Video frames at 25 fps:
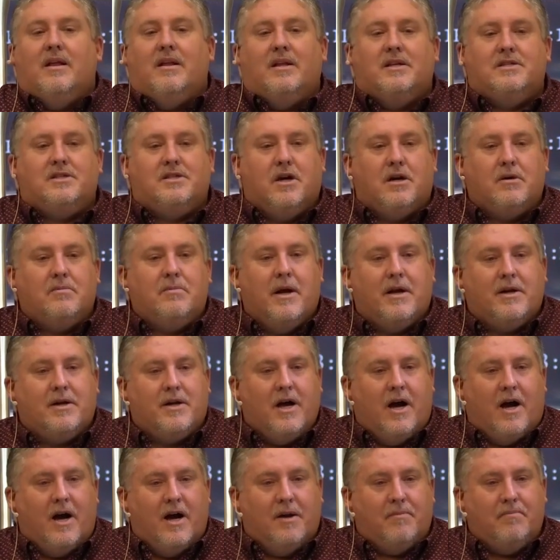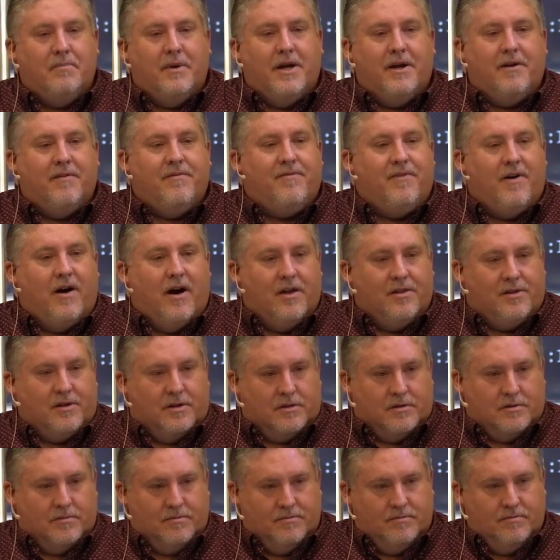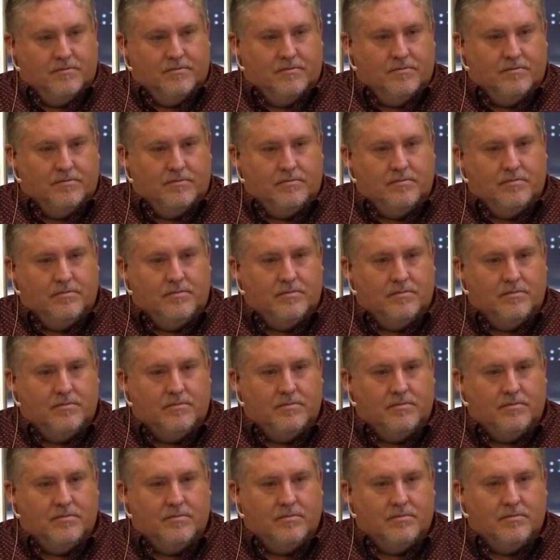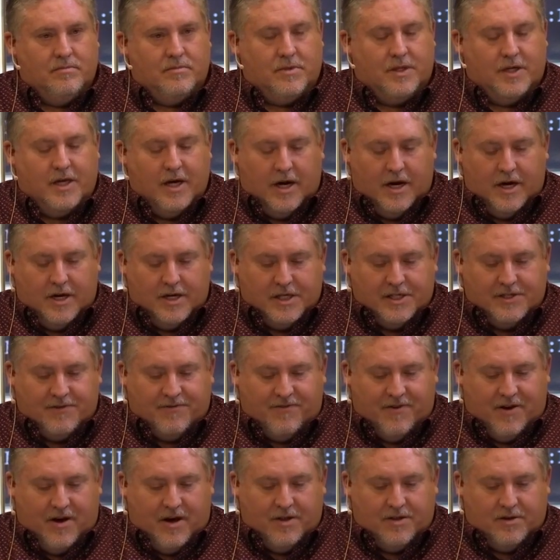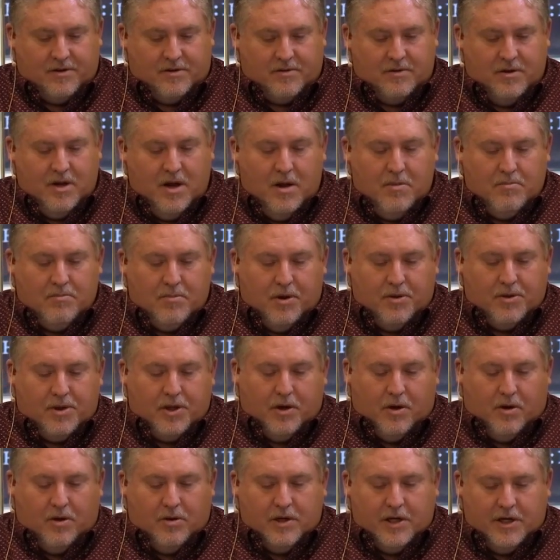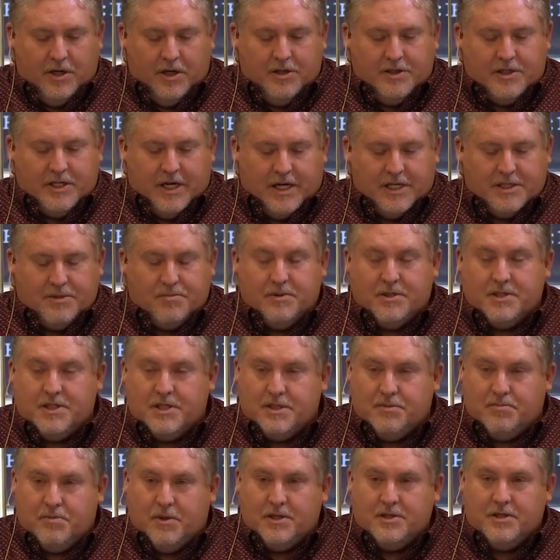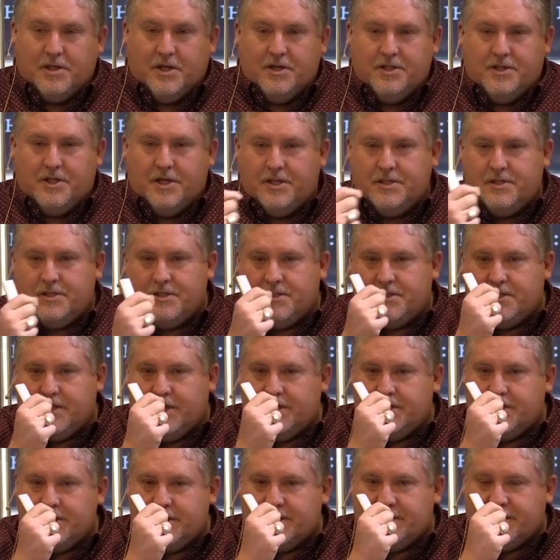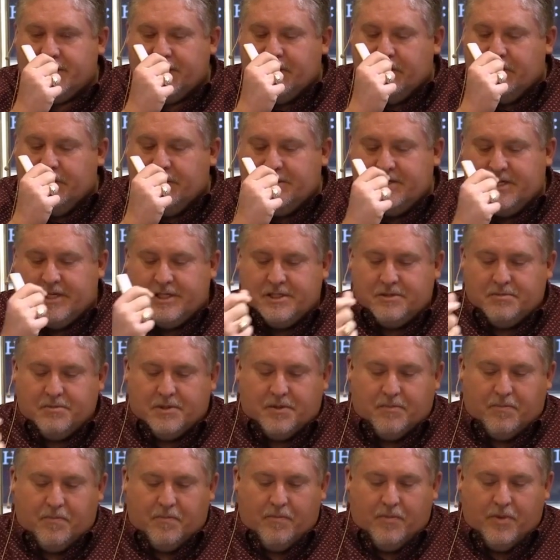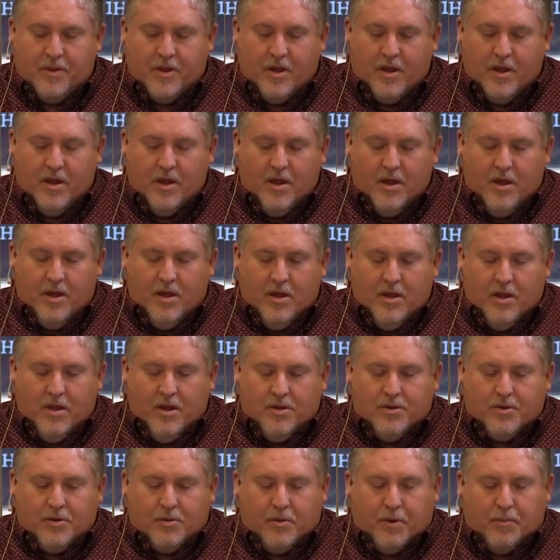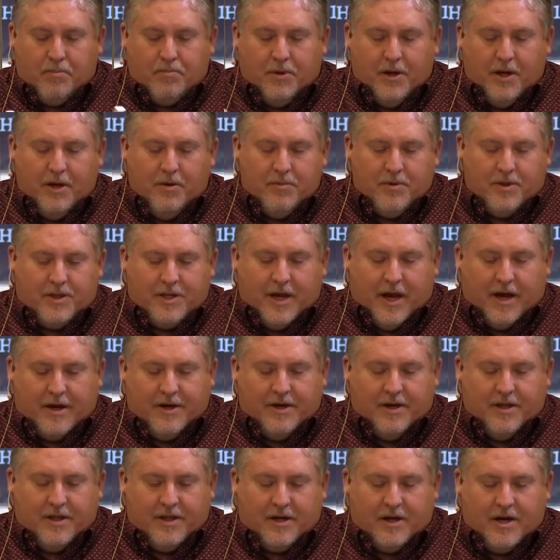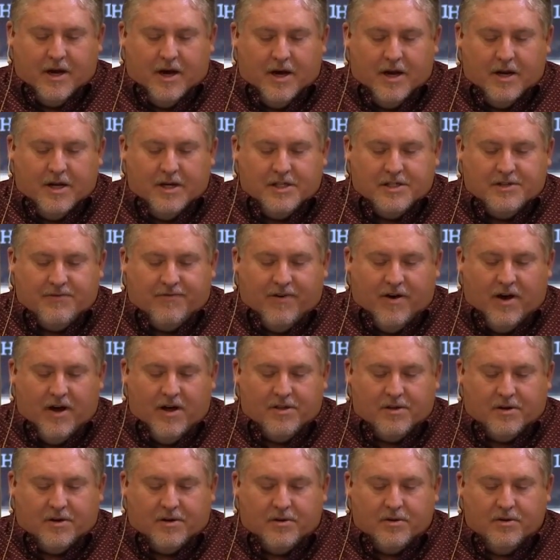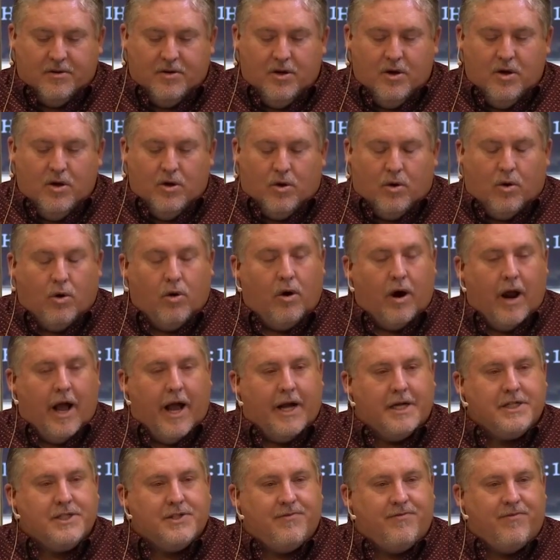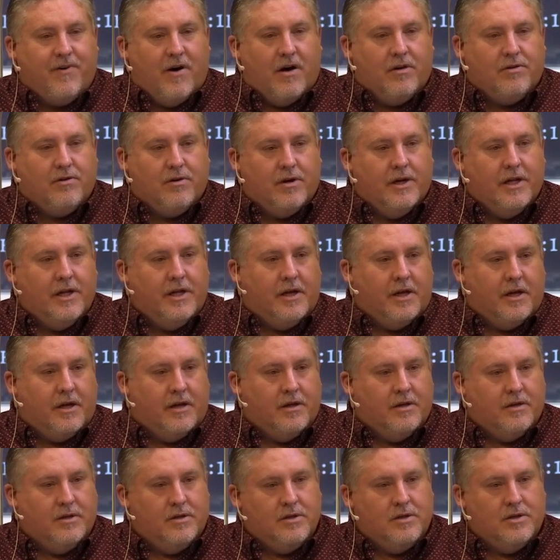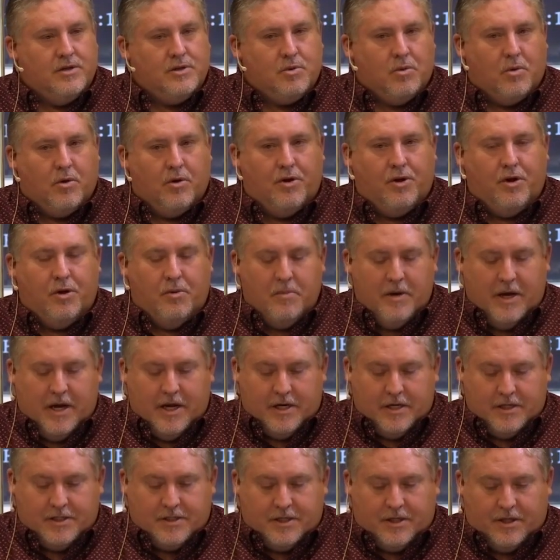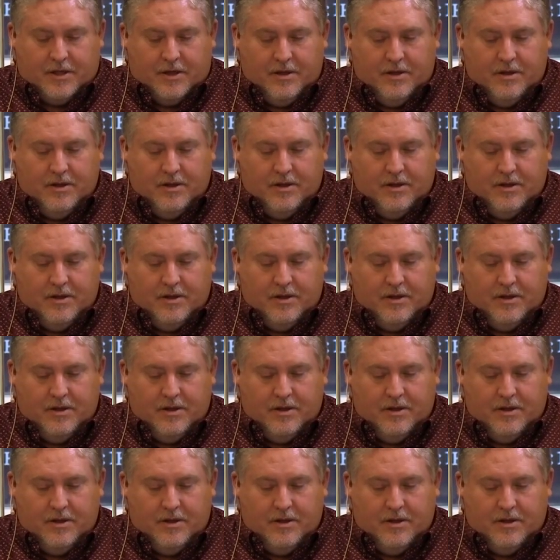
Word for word: Let's talk about God being Father. God as Father. Both the Old and New Testaments, especially Jesus' teachings in the New Testament, they're replete with the idea that God is Father or acts fatherly toward humanity.